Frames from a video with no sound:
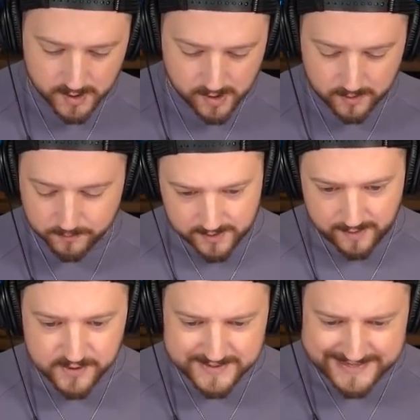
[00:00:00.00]
Um, I
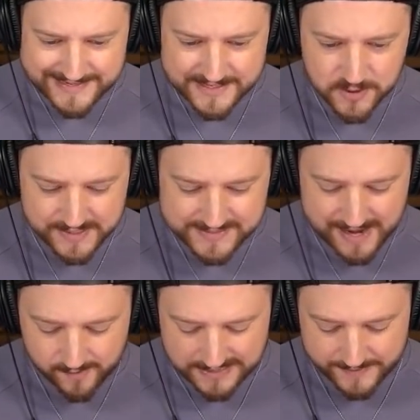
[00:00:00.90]
was gonna say he didn't do any
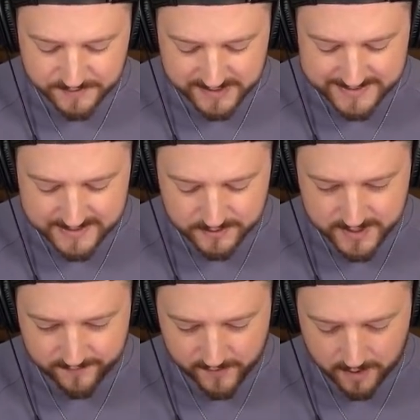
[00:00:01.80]
tower damage, but then he did with
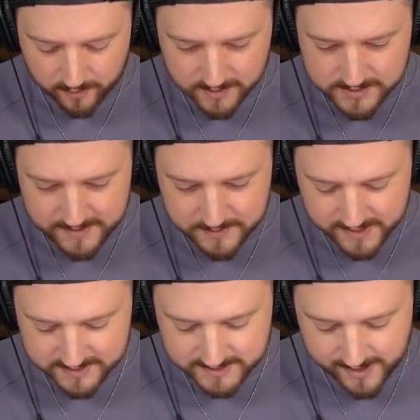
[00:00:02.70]
that fireball, so that makes me
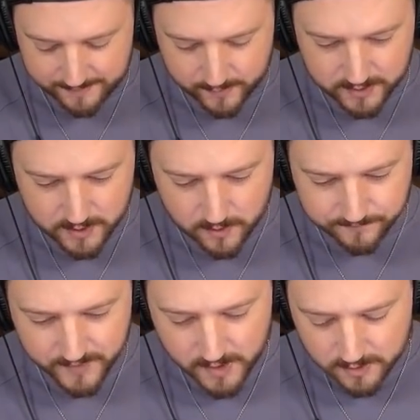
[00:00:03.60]
kind of sad. But I want to
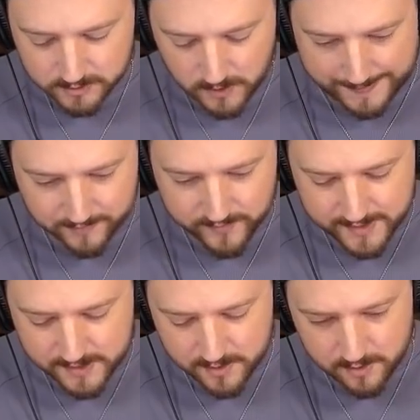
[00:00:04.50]
go Dart Goblin
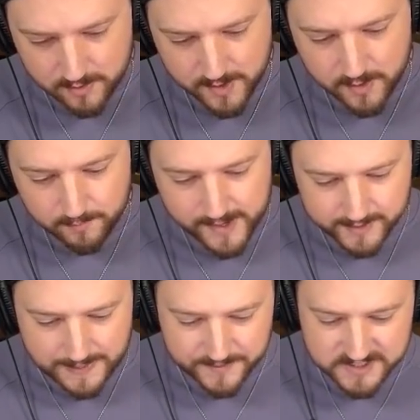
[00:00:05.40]
right here,
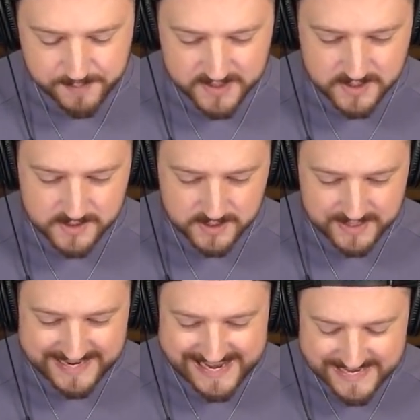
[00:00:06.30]
Megan up in this business, and
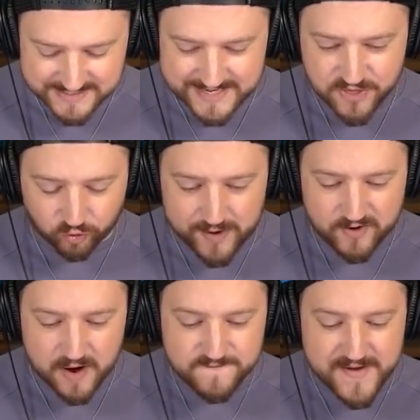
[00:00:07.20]
an instant three
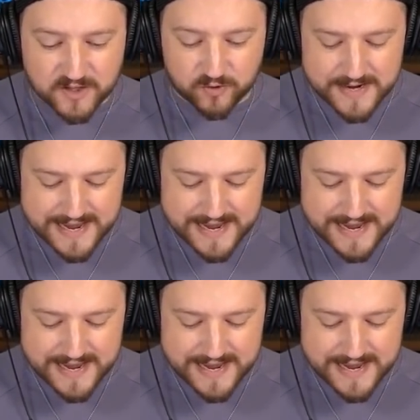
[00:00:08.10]
crown victory.